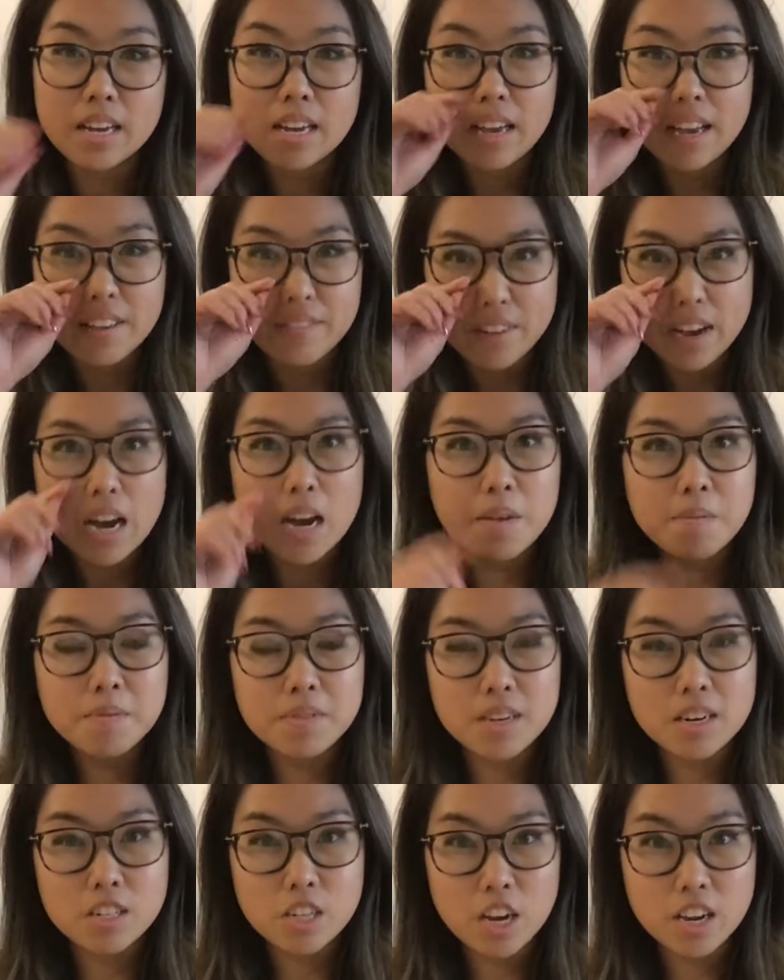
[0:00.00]
If I'm
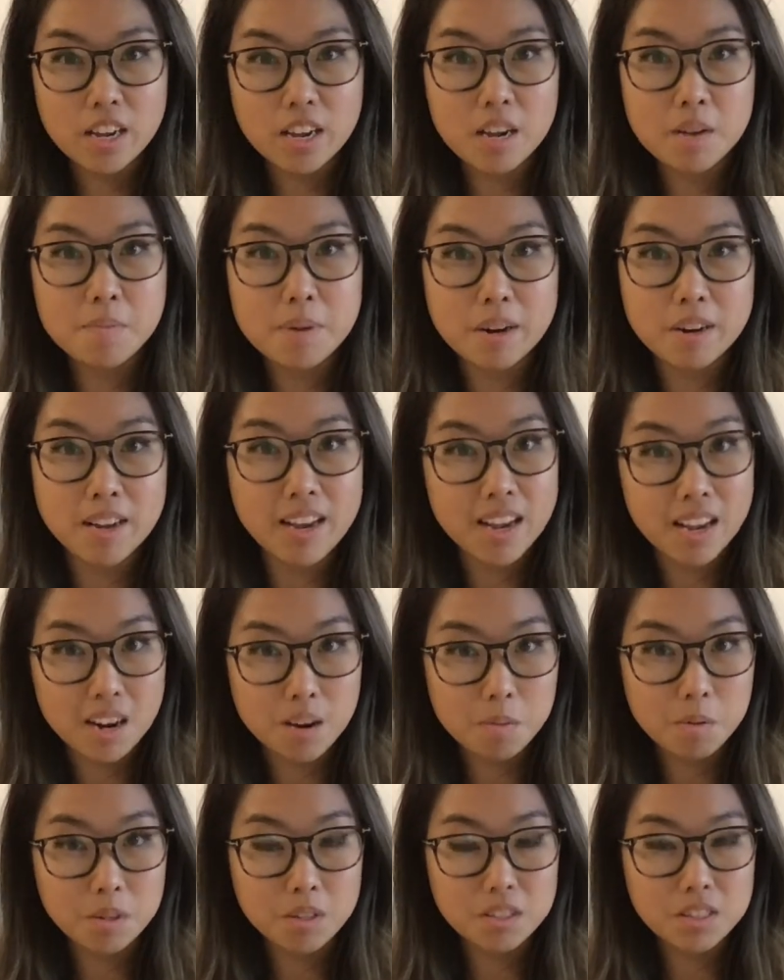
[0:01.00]
talking about
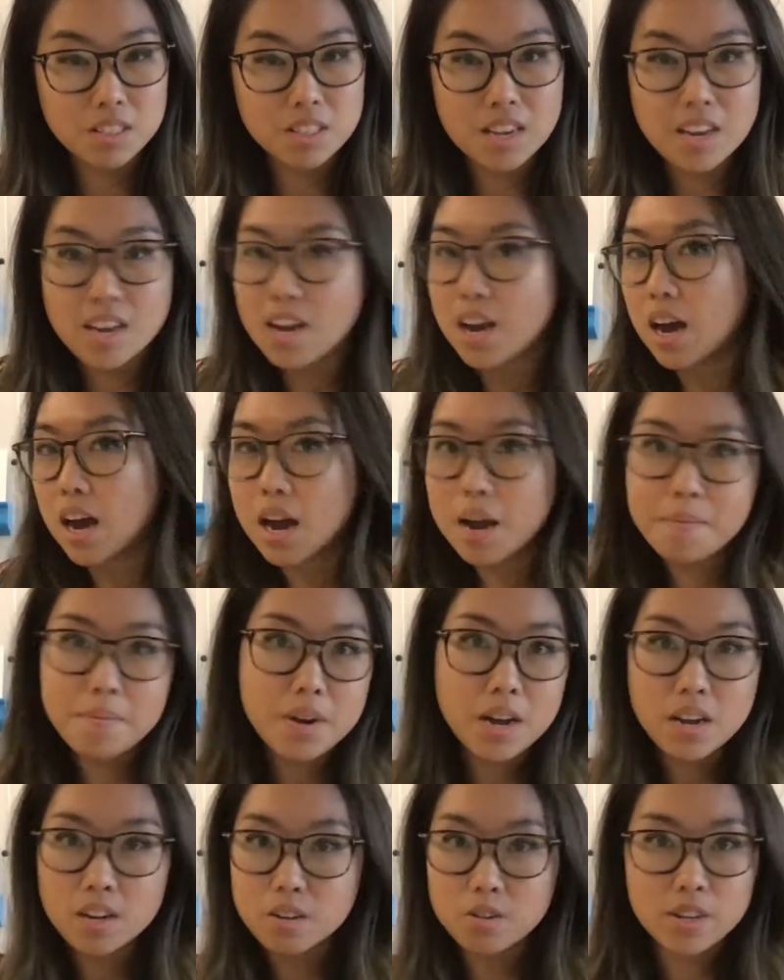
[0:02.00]
animals, I'm
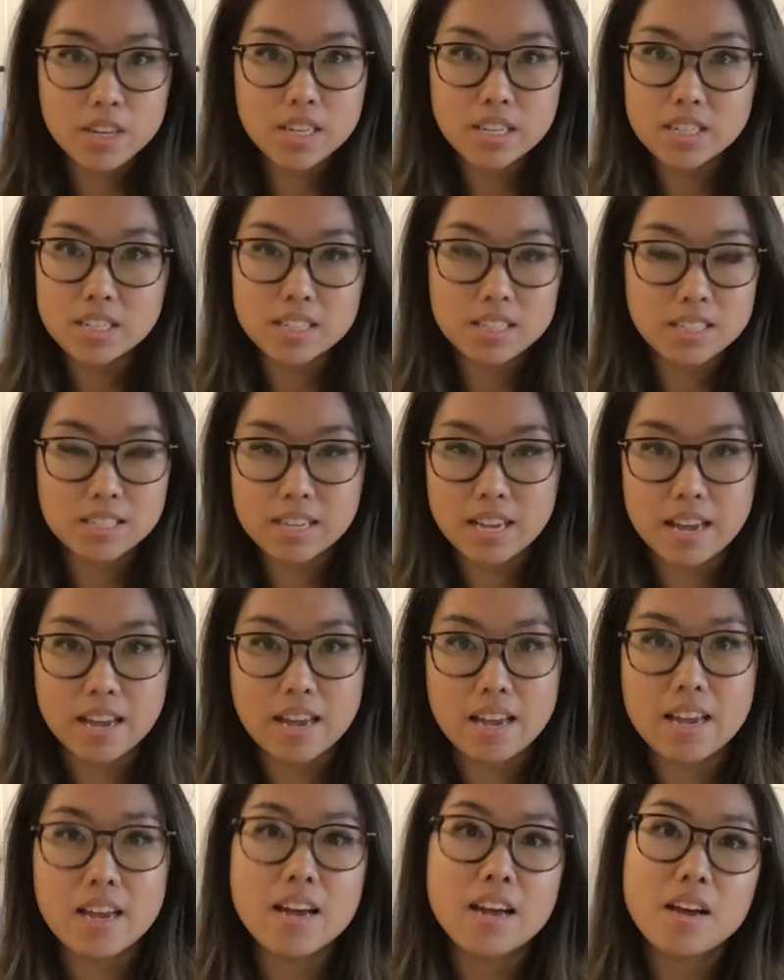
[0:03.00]
not going to
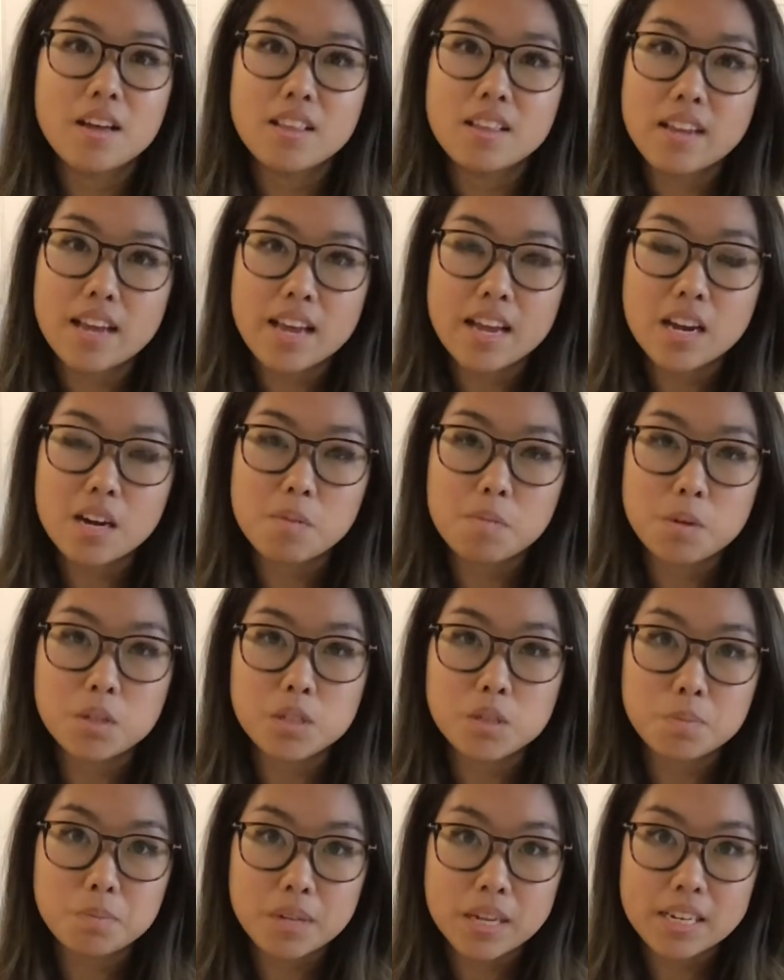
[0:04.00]
say the
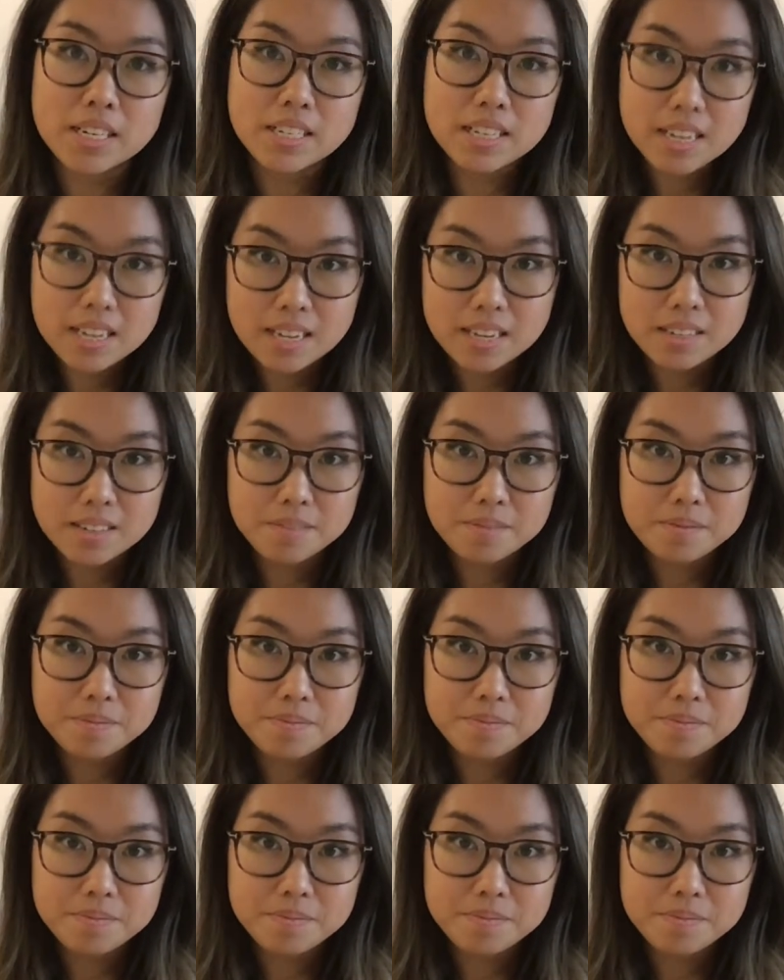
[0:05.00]
animals blend in.